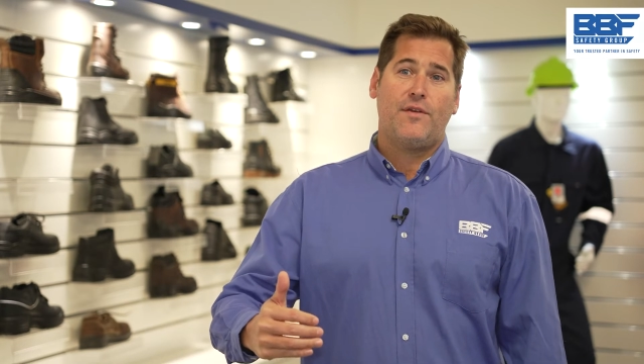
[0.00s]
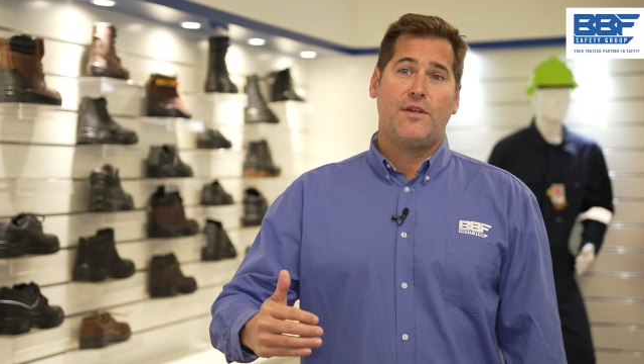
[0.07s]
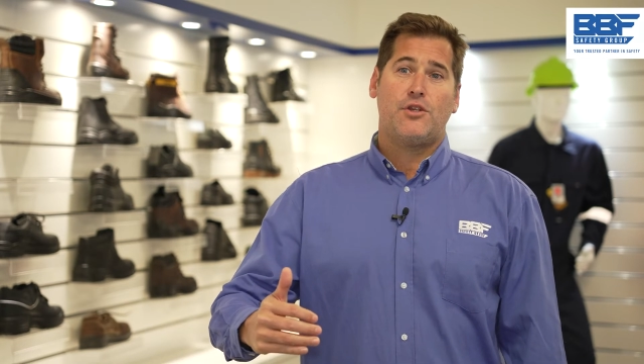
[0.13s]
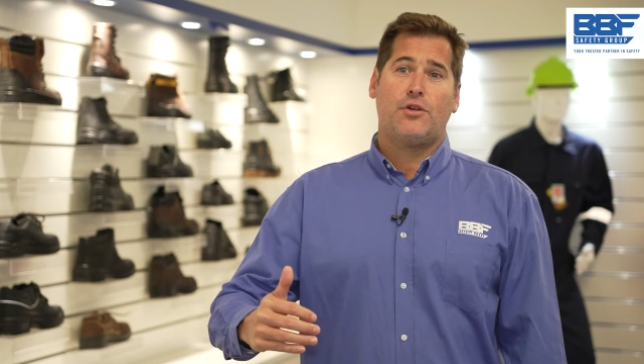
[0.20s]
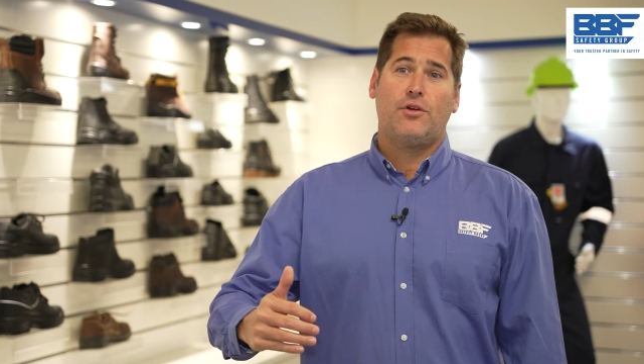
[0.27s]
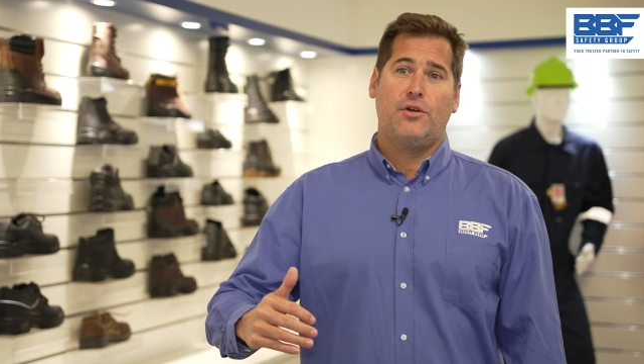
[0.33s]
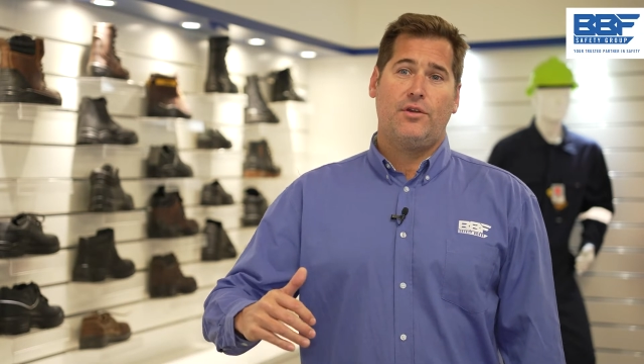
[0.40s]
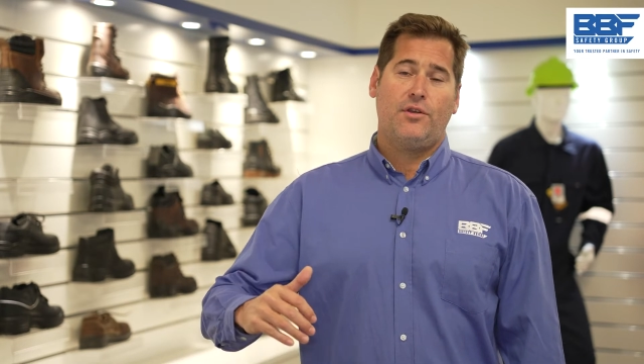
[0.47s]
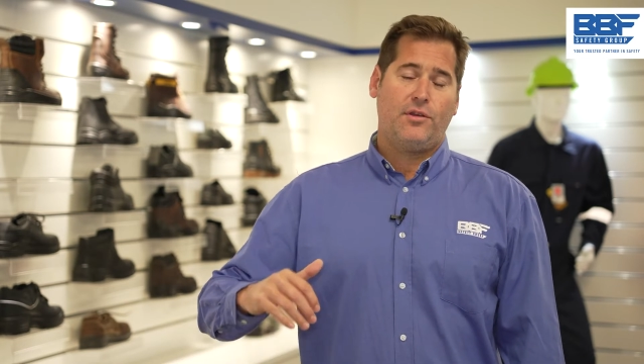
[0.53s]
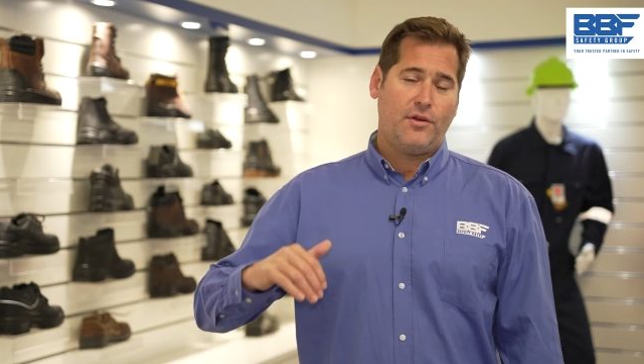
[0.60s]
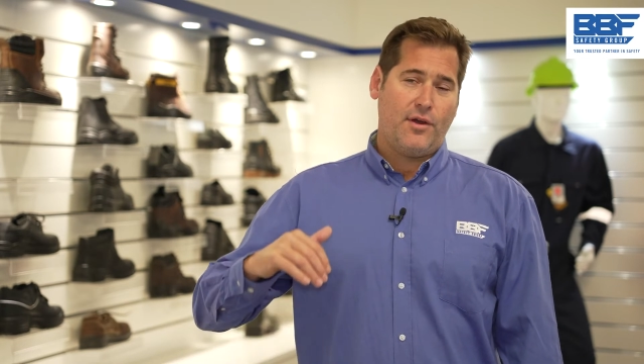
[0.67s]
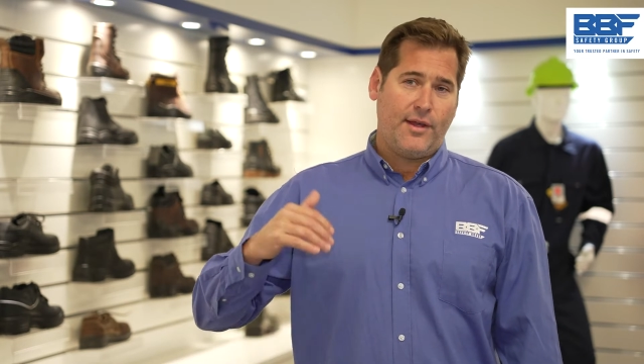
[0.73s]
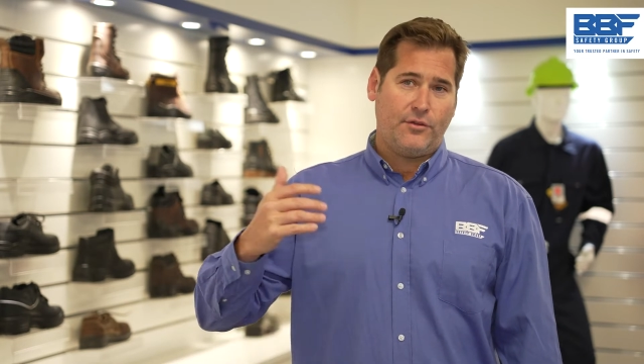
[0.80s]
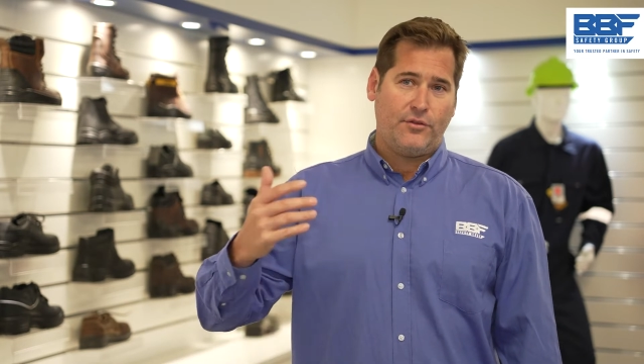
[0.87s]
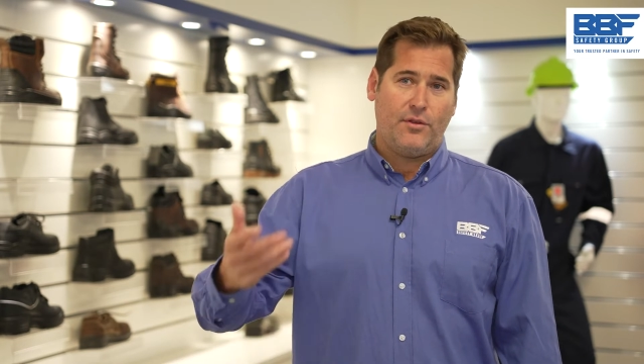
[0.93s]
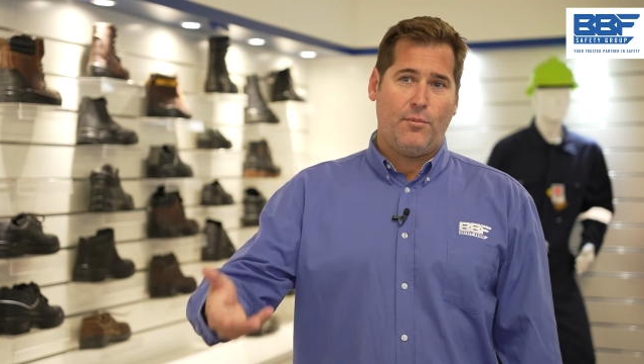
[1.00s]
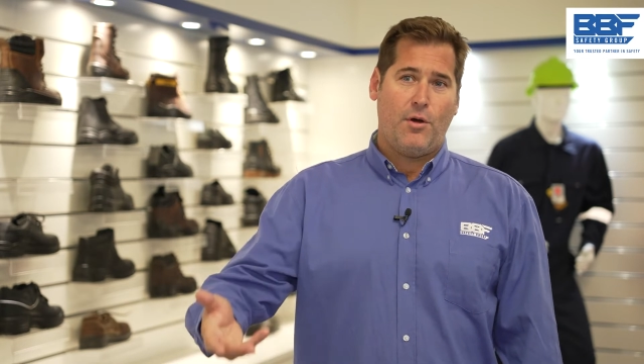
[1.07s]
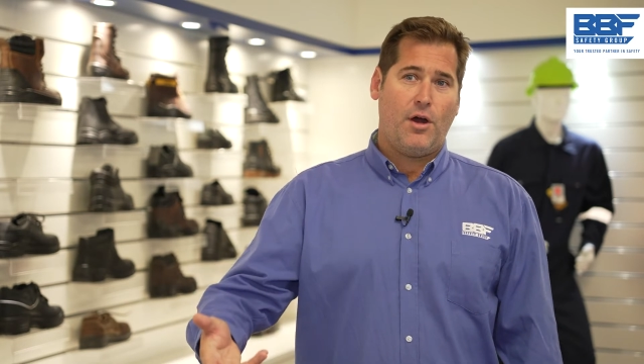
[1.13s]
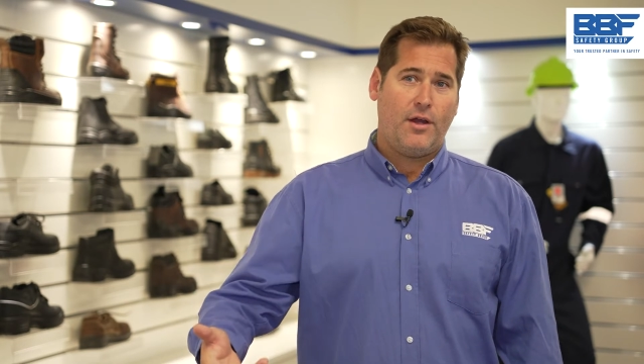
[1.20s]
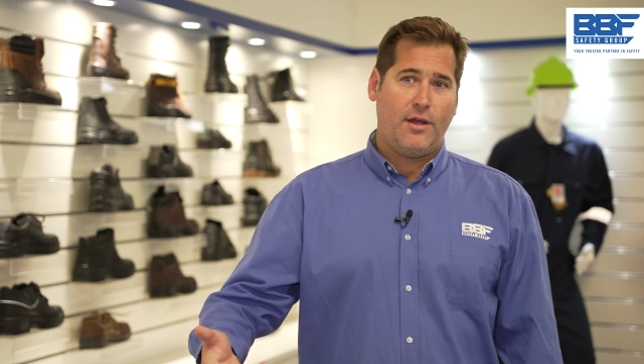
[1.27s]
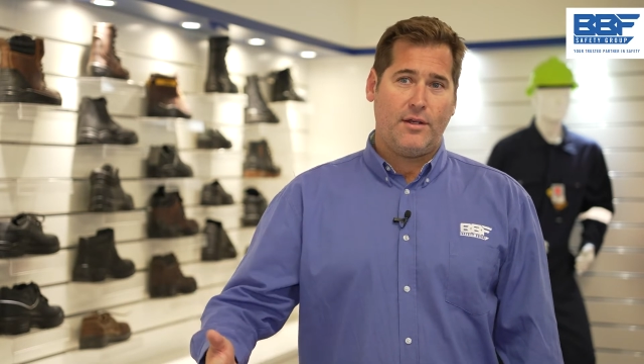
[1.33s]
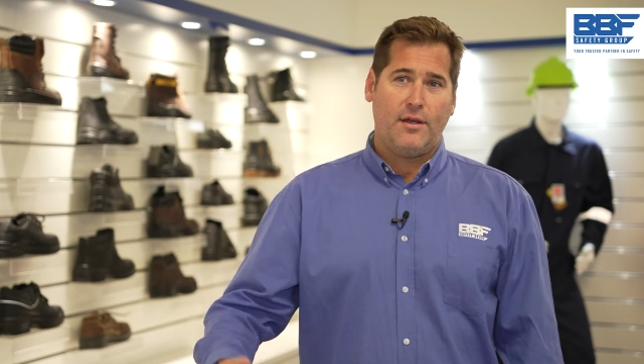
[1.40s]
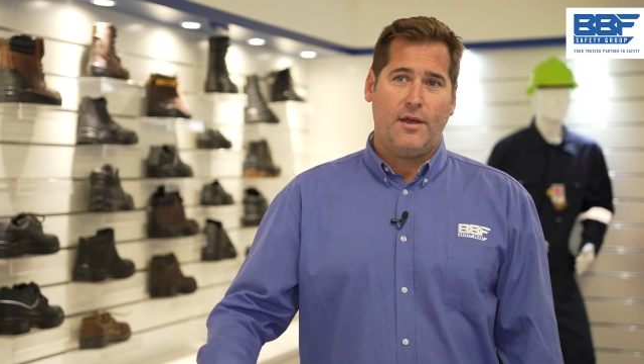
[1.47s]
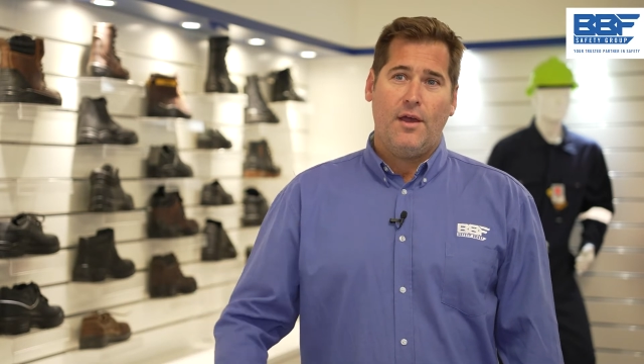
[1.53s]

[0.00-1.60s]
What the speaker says: finished goods going to the market.